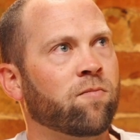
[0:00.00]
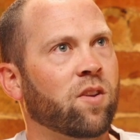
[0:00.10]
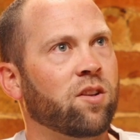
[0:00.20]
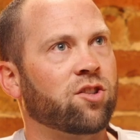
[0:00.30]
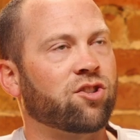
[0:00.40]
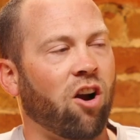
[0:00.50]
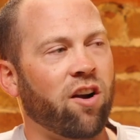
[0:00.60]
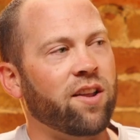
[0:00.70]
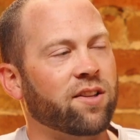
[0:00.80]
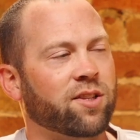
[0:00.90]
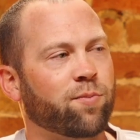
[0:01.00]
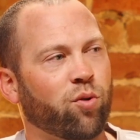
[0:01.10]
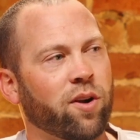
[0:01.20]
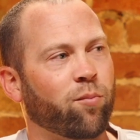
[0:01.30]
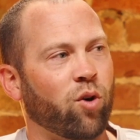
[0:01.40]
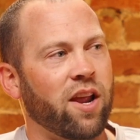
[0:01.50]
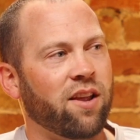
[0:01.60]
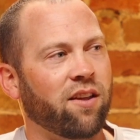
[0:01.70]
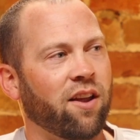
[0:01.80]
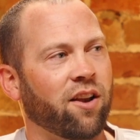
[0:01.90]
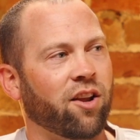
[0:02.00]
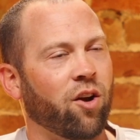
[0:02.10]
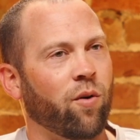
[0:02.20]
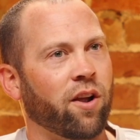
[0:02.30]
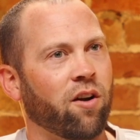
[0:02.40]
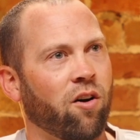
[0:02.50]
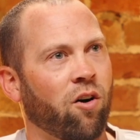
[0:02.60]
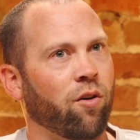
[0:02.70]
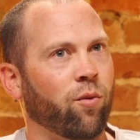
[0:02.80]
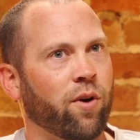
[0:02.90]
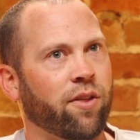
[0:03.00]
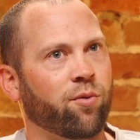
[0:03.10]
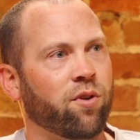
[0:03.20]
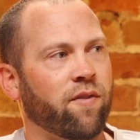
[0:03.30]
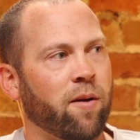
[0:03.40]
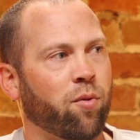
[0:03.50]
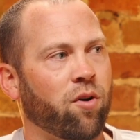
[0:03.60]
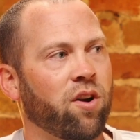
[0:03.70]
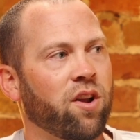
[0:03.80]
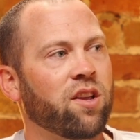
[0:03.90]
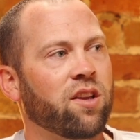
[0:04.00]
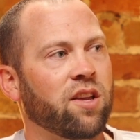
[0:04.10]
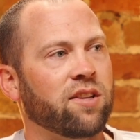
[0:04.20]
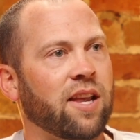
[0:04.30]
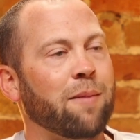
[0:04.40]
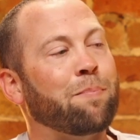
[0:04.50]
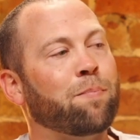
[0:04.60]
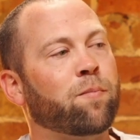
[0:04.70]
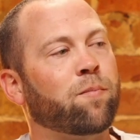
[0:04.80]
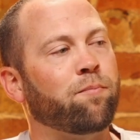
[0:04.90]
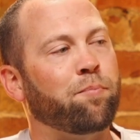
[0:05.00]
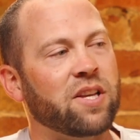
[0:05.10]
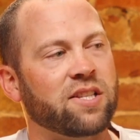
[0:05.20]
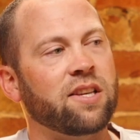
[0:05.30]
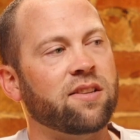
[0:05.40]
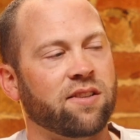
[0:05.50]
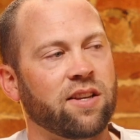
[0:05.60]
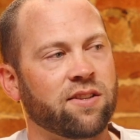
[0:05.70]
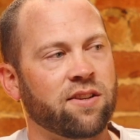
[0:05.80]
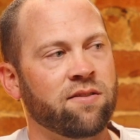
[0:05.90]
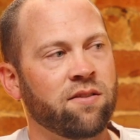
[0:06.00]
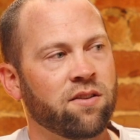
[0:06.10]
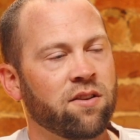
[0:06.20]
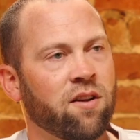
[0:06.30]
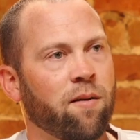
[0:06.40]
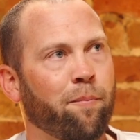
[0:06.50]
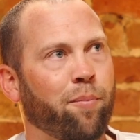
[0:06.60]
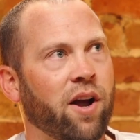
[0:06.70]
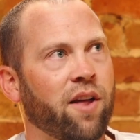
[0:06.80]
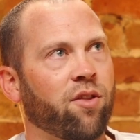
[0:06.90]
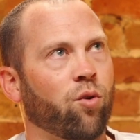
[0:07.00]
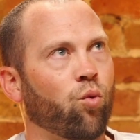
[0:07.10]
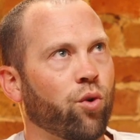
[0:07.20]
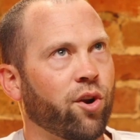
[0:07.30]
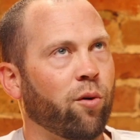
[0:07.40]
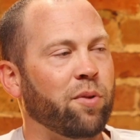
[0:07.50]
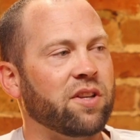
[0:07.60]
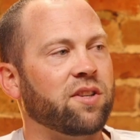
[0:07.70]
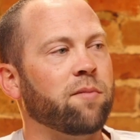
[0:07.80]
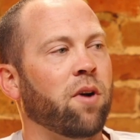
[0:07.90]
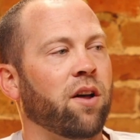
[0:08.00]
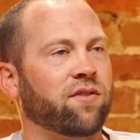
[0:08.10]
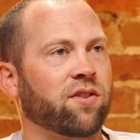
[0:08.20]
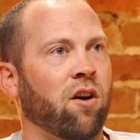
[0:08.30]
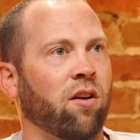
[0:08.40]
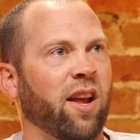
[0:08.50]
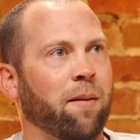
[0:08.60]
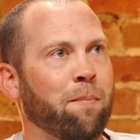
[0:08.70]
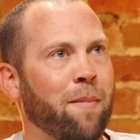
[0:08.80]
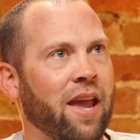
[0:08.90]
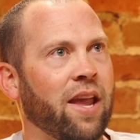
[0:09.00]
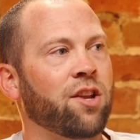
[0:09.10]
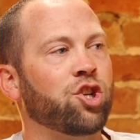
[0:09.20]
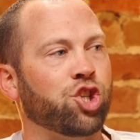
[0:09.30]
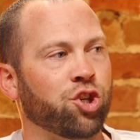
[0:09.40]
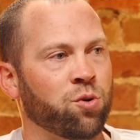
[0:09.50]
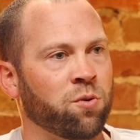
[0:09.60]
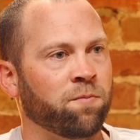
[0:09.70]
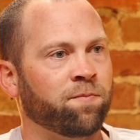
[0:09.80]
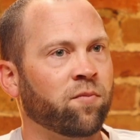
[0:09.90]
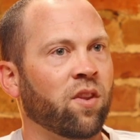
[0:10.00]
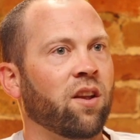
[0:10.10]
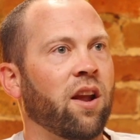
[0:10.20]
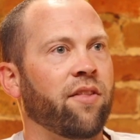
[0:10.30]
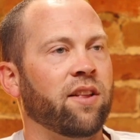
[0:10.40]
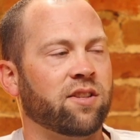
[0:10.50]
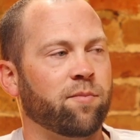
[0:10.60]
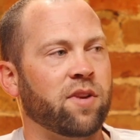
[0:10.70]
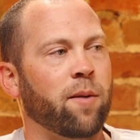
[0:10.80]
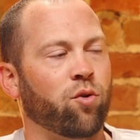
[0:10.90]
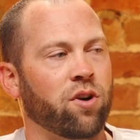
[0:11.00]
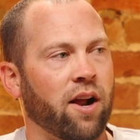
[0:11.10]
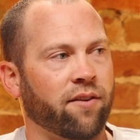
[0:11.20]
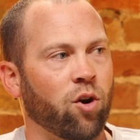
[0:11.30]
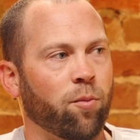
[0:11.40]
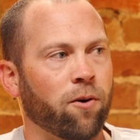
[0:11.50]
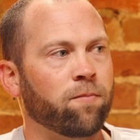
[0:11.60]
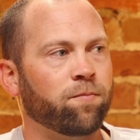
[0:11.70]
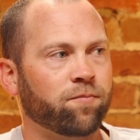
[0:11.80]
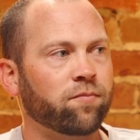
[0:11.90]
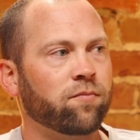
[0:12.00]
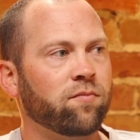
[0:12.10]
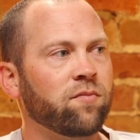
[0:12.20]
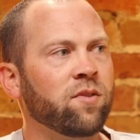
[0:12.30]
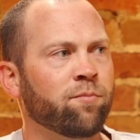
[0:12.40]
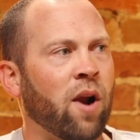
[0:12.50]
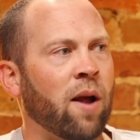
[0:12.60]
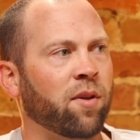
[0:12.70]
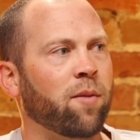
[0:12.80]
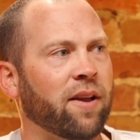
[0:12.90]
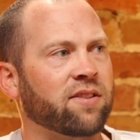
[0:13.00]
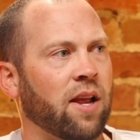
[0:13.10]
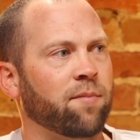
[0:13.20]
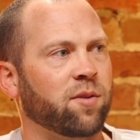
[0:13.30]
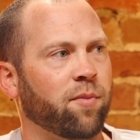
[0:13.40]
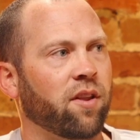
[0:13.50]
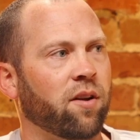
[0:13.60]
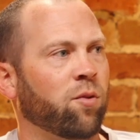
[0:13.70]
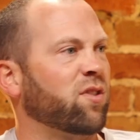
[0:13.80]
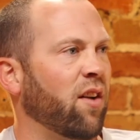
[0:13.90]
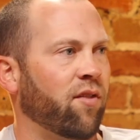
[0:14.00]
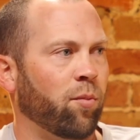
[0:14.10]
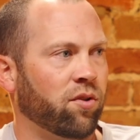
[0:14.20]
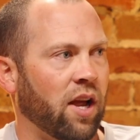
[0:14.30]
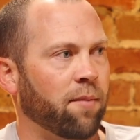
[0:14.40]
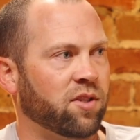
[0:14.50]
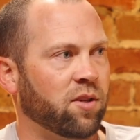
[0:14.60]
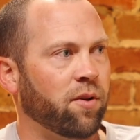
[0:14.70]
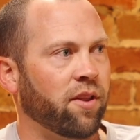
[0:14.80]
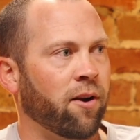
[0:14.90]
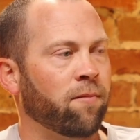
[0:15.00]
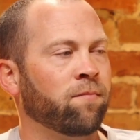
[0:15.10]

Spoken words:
starting at spring break and going all the way through November is a busy season, but the real busy months are like May and June, and then September and October. Probably the best times to be there, most comfortable times to be there.